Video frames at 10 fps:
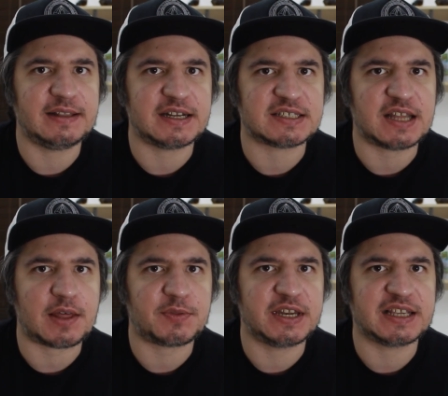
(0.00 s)
there is
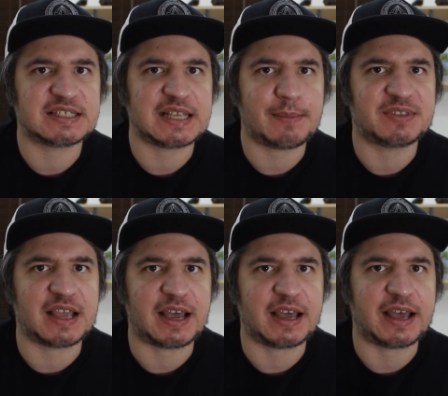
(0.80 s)
nothing except
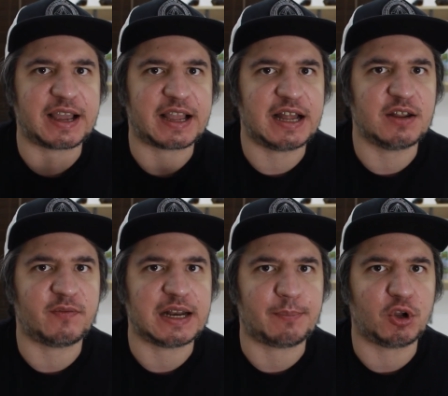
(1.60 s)
kind of
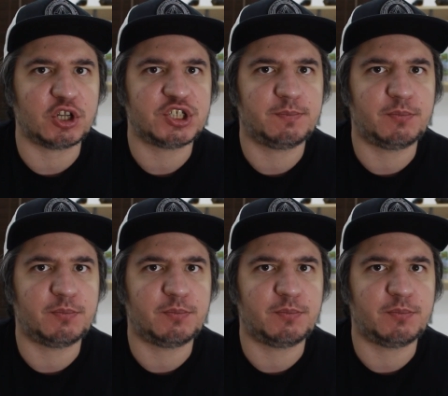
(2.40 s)
an apology